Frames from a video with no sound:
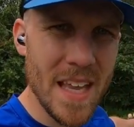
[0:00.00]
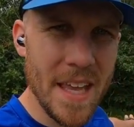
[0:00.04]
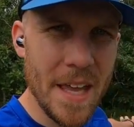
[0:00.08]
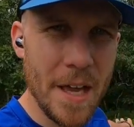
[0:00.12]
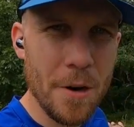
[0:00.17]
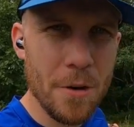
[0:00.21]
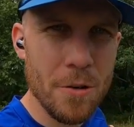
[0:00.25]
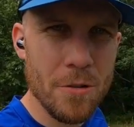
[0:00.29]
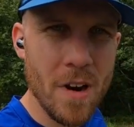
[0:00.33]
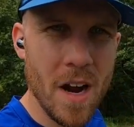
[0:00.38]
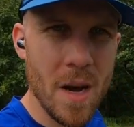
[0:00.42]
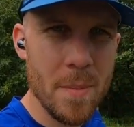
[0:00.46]

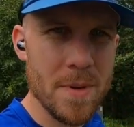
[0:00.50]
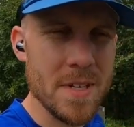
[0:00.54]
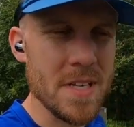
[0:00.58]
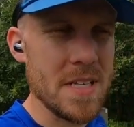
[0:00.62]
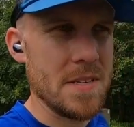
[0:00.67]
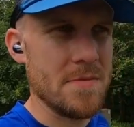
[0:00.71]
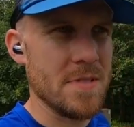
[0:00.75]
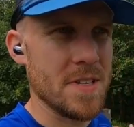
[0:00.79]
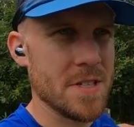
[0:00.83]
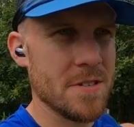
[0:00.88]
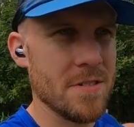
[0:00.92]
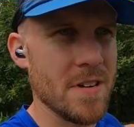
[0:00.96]
outcroppings
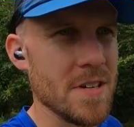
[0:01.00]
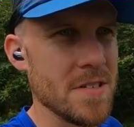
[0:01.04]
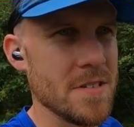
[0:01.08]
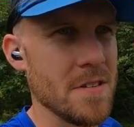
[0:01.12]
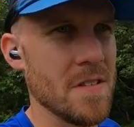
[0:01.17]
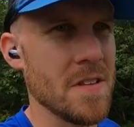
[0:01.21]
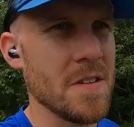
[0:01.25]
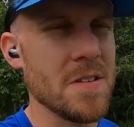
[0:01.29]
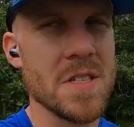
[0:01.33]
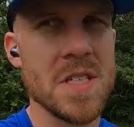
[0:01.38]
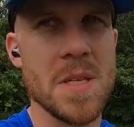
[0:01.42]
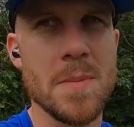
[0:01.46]
of a structure
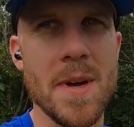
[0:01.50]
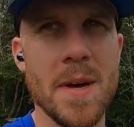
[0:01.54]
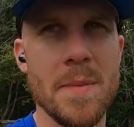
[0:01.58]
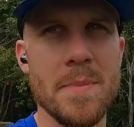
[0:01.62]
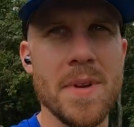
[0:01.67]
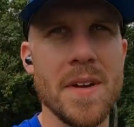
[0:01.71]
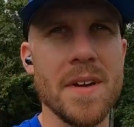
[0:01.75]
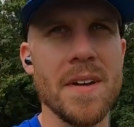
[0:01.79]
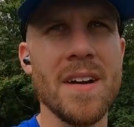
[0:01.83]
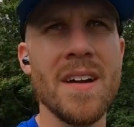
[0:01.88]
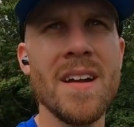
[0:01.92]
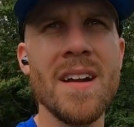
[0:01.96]
that used to be
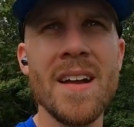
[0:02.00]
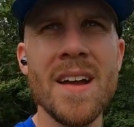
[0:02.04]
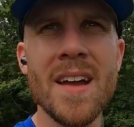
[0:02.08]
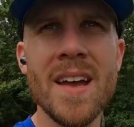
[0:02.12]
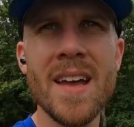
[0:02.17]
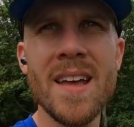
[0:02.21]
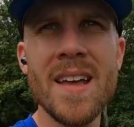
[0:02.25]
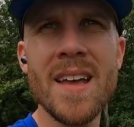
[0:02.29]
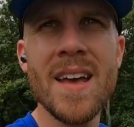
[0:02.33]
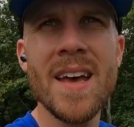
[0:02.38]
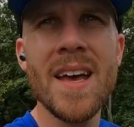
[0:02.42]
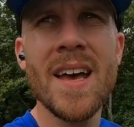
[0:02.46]
up here.
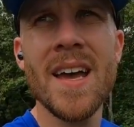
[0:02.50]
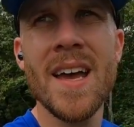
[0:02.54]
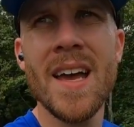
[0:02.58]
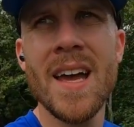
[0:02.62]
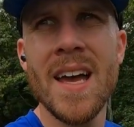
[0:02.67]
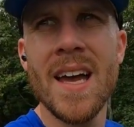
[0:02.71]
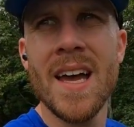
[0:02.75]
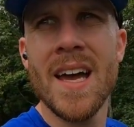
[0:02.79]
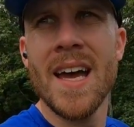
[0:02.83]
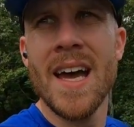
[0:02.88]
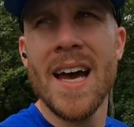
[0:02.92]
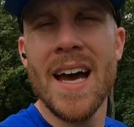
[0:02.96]

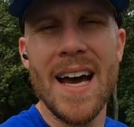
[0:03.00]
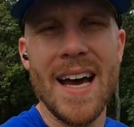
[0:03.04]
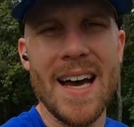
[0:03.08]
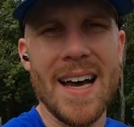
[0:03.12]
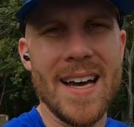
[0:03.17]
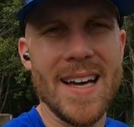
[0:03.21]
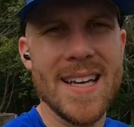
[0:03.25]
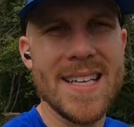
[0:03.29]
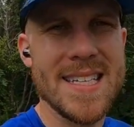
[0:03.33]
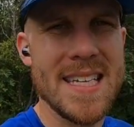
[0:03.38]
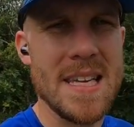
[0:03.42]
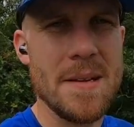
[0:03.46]

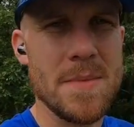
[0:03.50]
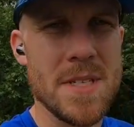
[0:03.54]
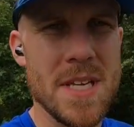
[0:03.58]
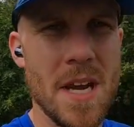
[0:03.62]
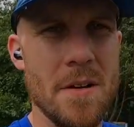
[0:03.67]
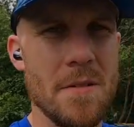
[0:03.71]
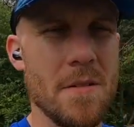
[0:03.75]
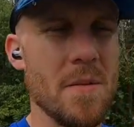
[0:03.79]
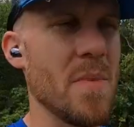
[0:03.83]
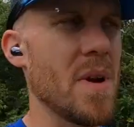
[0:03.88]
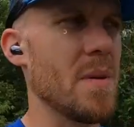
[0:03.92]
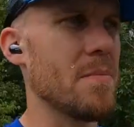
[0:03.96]
Seems I
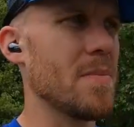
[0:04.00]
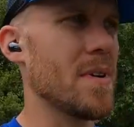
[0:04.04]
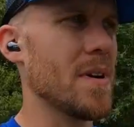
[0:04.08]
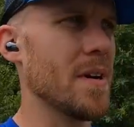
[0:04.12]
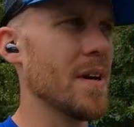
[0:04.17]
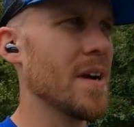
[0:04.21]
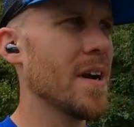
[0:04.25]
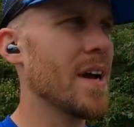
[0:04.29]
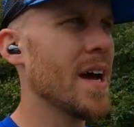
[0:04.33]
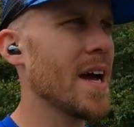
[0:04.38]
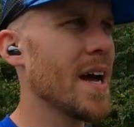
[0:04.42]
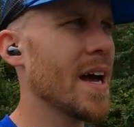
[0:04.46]

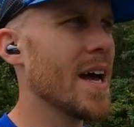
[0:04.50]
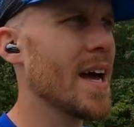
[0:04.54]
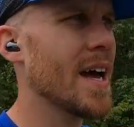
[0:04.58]
remember